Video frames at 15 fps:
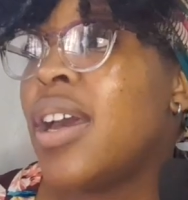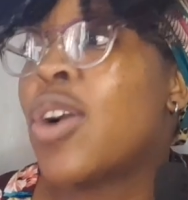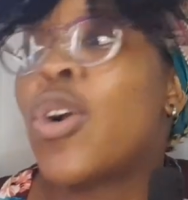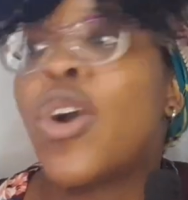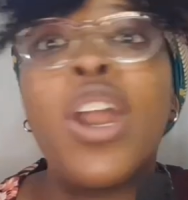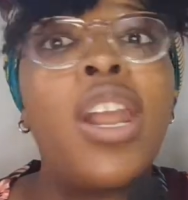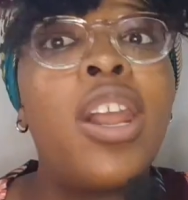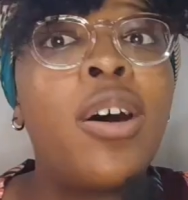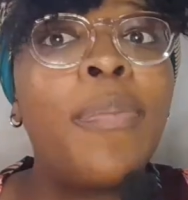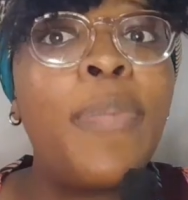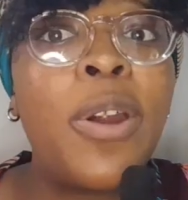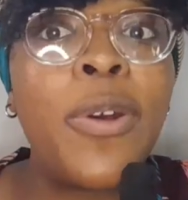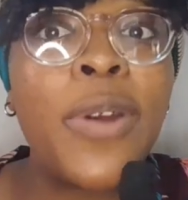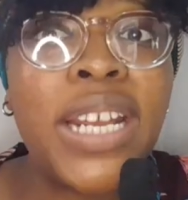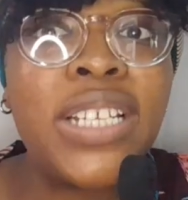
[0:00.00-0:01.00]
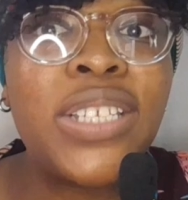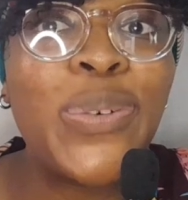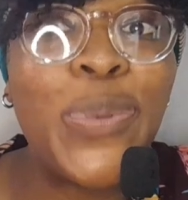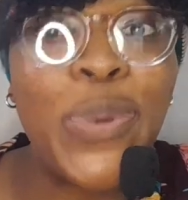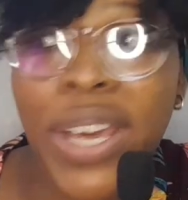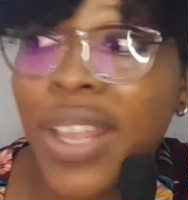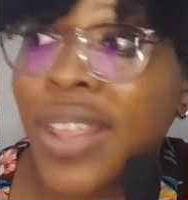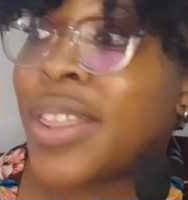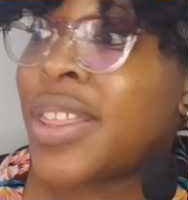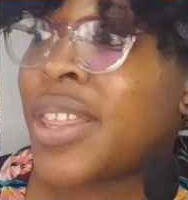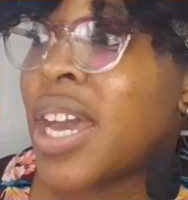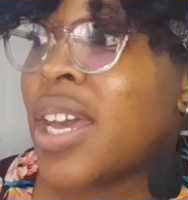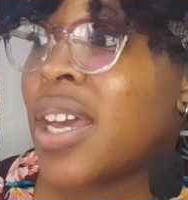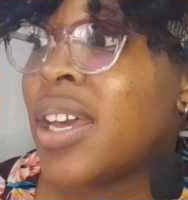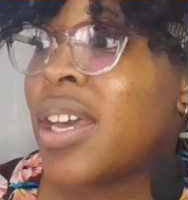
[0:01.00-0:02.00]
collaborate with
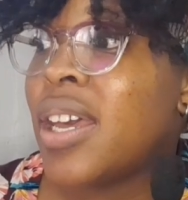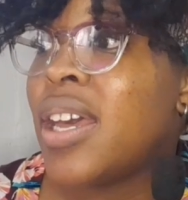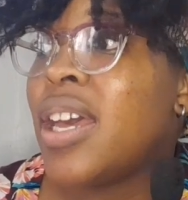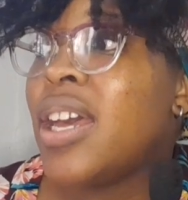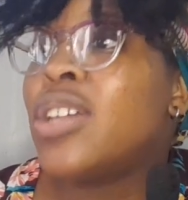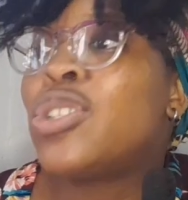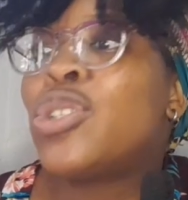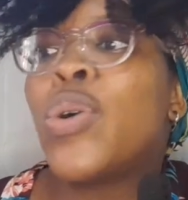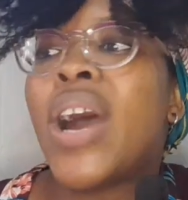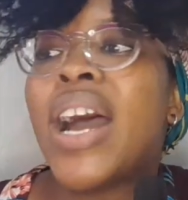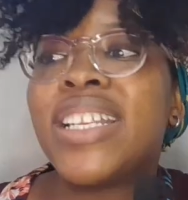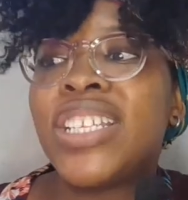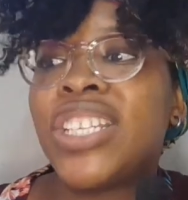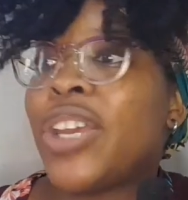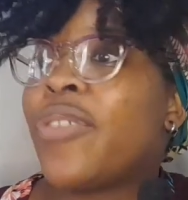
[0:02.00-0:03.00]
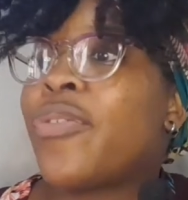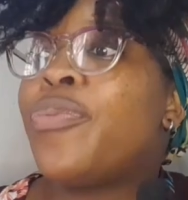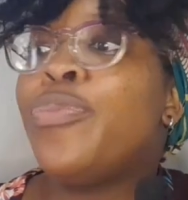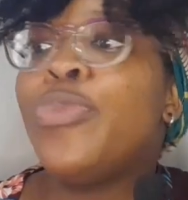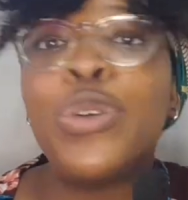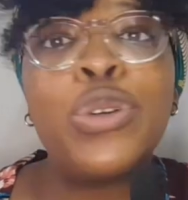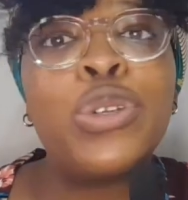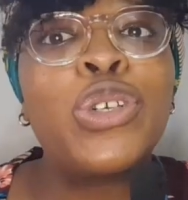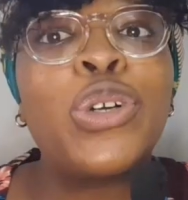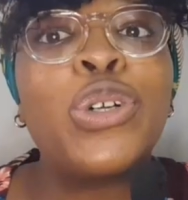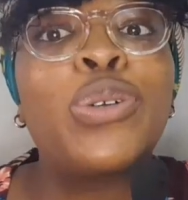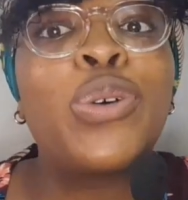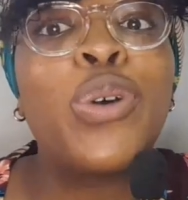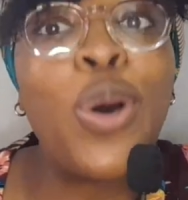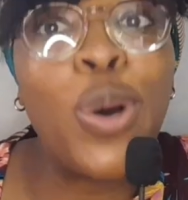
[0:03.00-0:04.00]
to achieve mutual
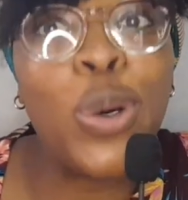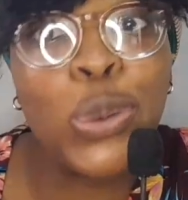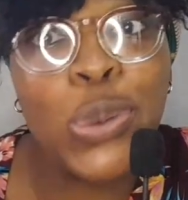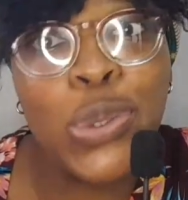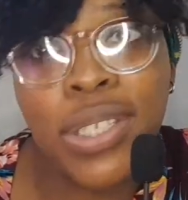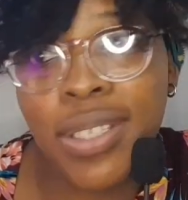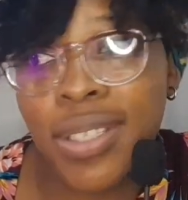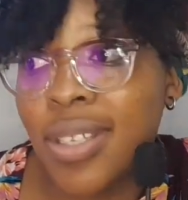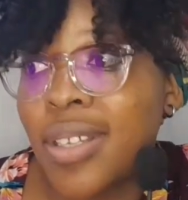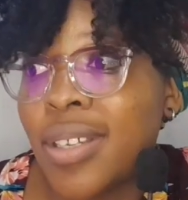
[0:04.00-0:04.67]
goals